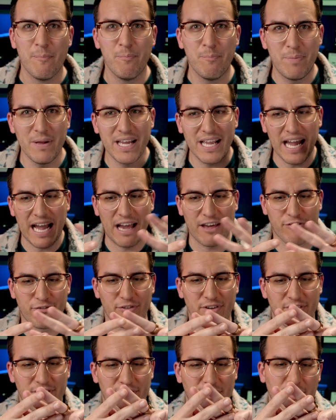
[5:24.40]
Big
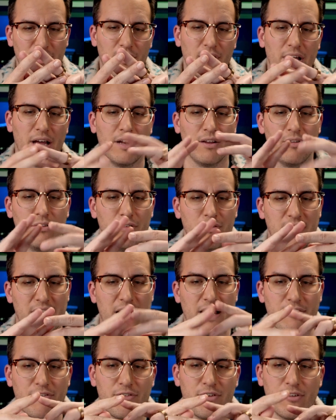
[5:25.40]
asterisk though. How do you do an
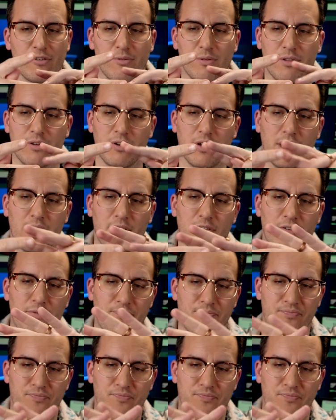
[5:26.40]
asterisk with your hands?